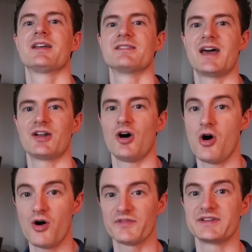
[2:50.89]
that
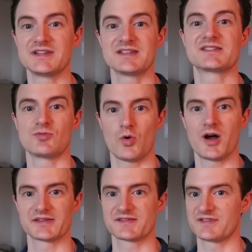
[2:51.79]
all the needs and
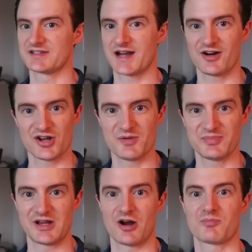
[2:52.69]
wants of the entire
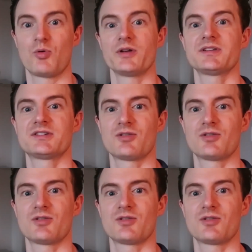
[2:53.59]
company are pointed